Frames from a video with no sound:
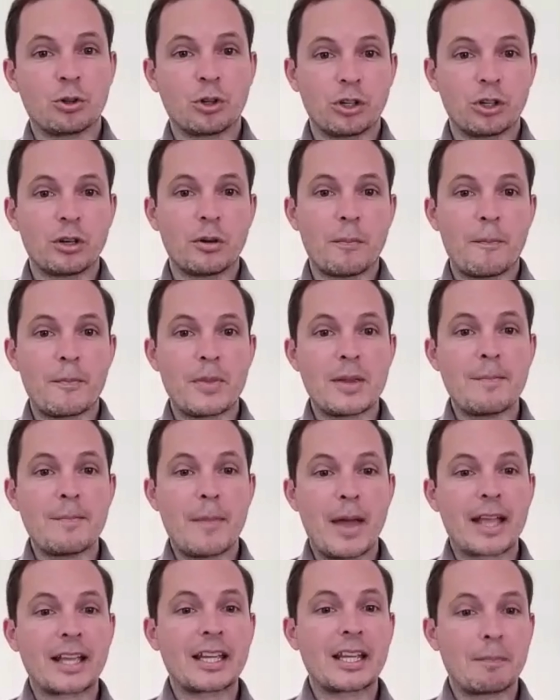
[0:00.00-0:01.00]
couldn't be
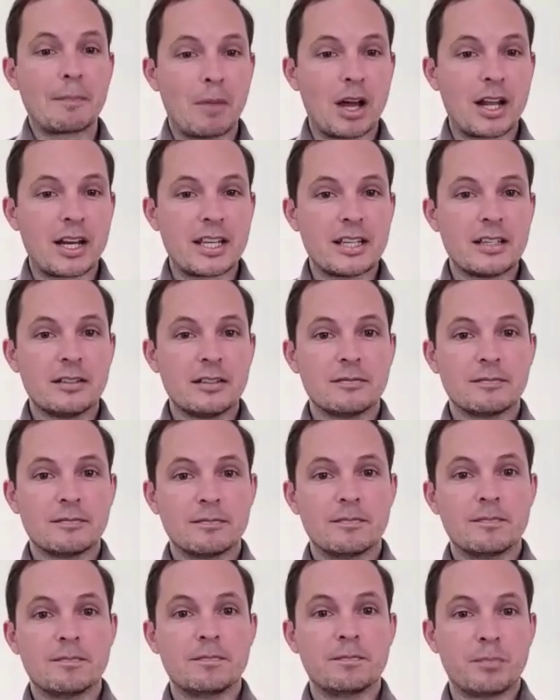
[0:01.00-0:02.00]
making money
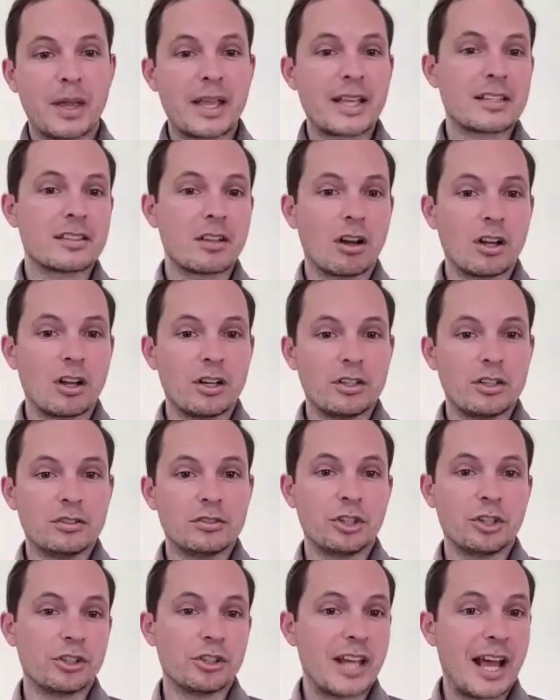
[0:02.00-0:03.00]
based on
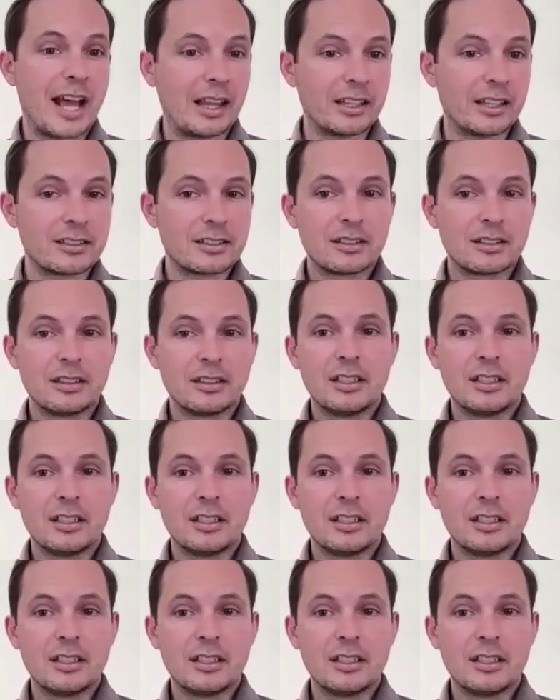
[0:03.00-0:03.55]
your talent.